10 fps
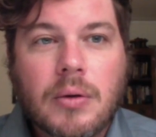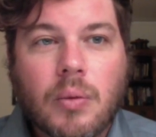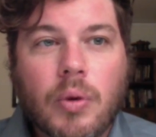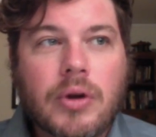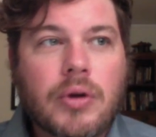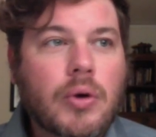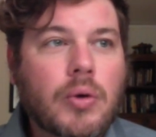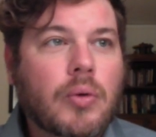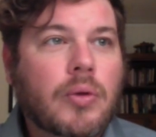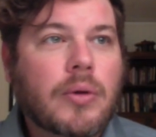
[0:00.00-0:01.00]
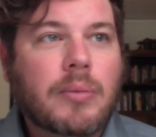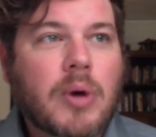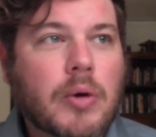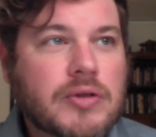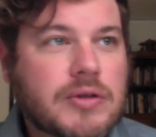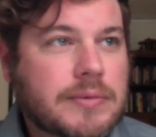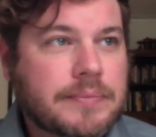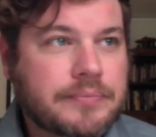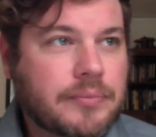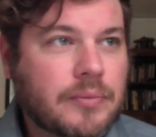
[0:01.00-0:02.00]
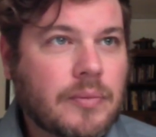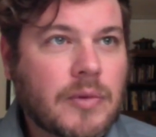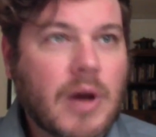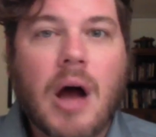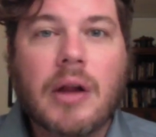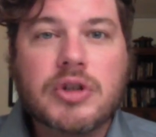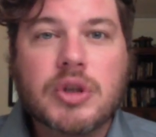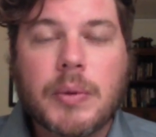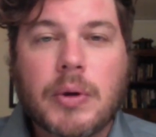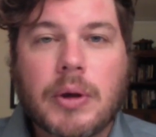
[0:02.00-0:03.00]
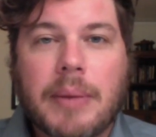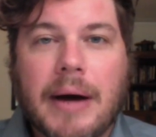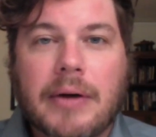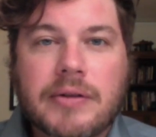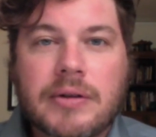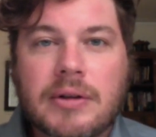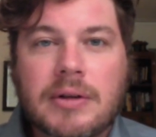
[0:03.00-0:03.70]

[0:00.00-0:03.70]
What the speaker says: What are you the most knowledgeable about?